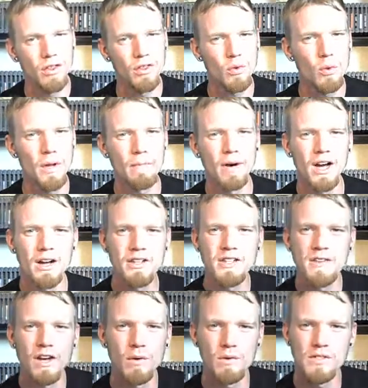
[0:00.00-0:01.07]
$3, and
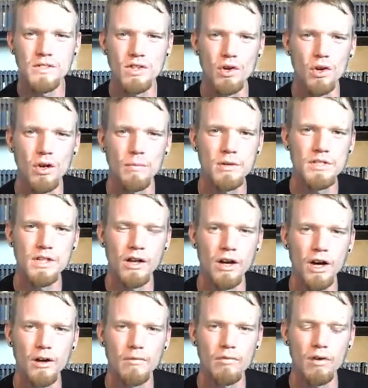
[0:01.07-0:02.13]
then it was 30%
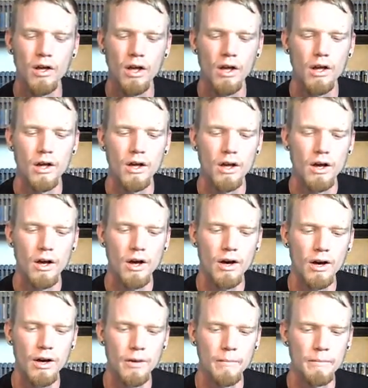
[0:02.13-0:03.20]
off.
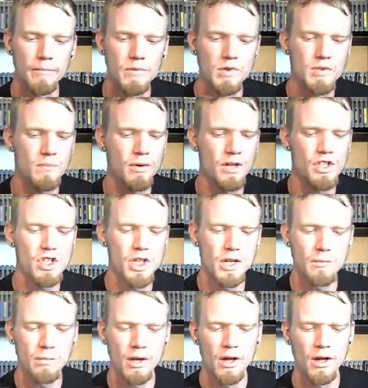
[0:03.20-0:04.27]
So it's pretty cheap.
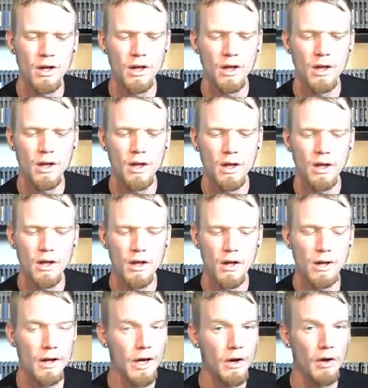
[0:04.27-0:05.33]

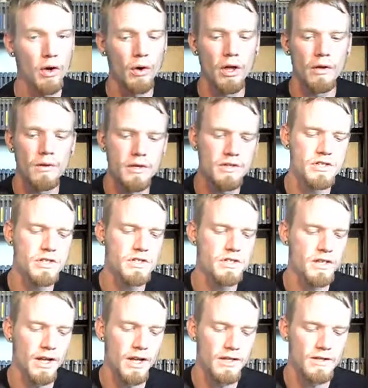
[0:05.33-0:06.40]
I don't know. It's just
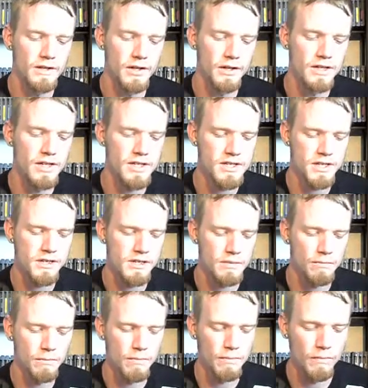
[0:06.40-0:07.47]
the disc is
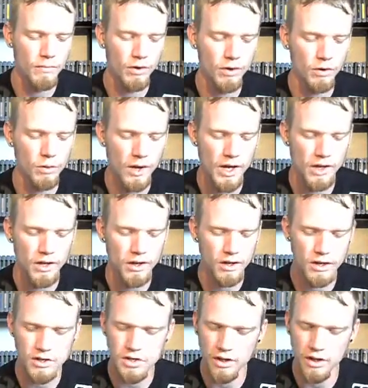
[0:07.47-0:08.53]
in great
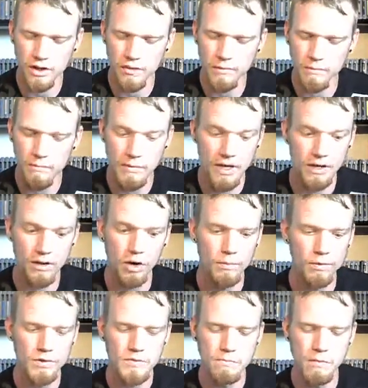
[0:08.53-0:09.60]
condition,
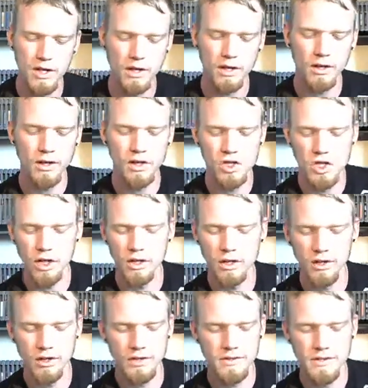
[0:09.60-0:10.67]
almost mint condition,
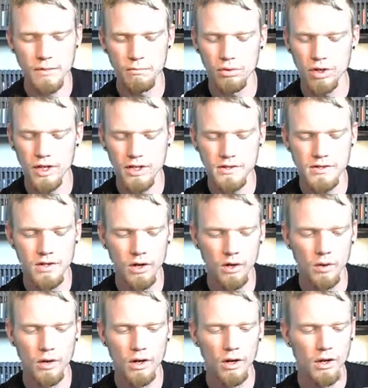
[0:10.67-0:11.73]
and it's complete. So
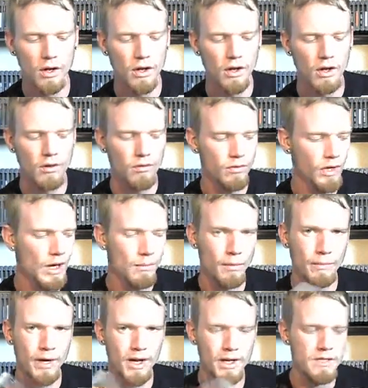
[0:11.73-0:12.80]
a couple
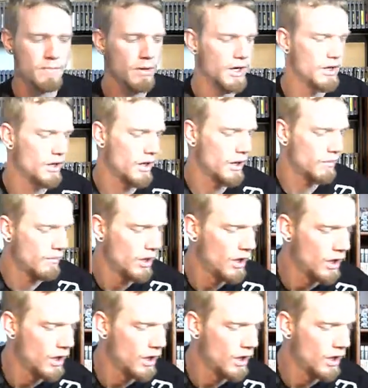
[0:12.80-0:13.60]
bucks, picked it up.